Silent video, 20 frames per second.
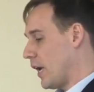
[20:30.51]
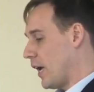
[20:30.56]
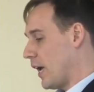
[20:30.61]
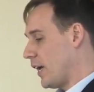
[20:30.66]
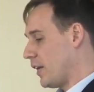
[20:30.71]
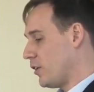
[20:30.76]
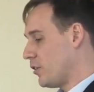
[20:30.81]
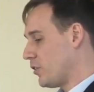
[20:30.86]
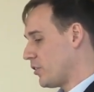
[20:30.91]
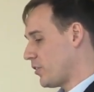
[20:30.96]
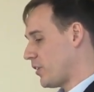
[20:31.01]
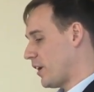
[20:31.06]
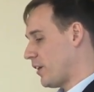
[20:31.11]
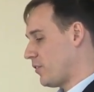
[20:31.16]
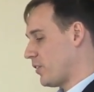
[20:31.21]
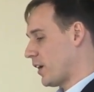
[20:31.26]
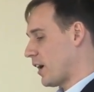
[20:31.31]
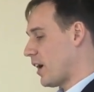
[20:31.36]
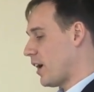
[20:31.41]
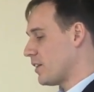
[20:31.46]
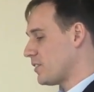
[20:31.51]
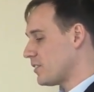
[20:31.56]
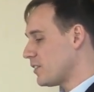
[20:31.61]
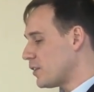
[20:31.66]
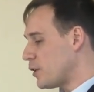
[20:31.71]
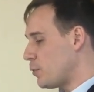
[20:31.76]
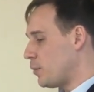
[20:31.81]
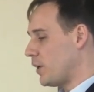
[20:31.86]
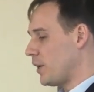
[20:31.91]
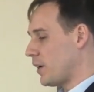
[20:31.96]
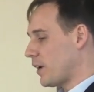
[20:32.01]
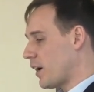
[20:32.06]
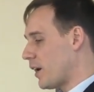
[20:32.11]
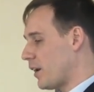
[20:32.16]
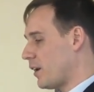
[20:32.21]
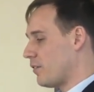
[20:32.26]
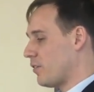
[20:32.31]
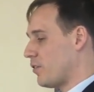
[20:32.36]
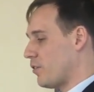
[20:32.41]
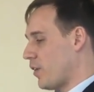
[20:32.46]
and you just have to constantly be
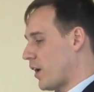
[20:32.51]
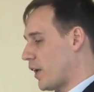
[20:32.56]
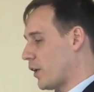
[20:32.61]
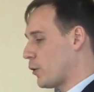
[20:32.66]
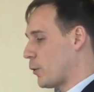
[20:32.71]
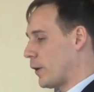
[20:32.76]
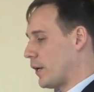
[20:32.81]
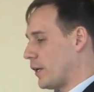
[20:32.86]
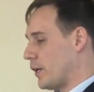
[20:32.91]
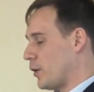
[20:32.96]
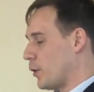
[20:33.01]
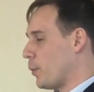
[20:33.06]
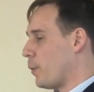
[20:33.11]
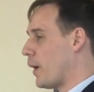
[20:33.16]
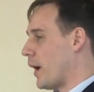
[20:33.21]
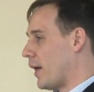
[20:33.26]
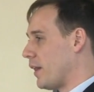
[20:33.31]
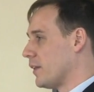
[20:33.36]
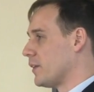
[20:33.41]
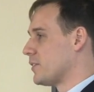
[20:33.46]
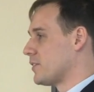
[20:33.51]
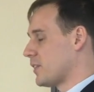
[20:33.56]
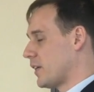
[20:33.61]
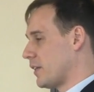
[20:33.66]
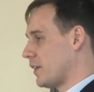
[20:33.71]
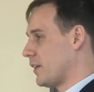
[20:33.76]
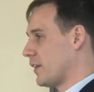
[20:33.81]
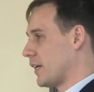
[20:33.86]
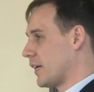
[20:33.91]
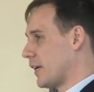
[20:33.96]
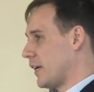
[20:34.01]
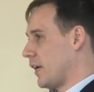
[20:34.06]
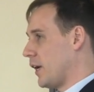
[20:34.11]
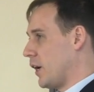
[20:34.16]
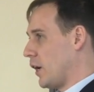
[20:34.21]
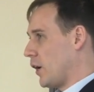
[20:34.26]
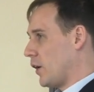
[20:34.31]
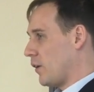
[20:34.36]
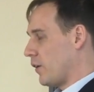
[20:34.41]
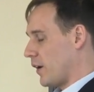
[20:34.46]
kind of evaluating your balance, I think
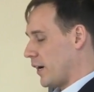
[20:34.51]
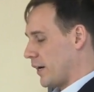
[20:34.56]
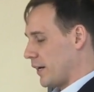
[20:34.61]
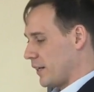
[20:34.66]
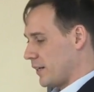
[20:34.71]
right?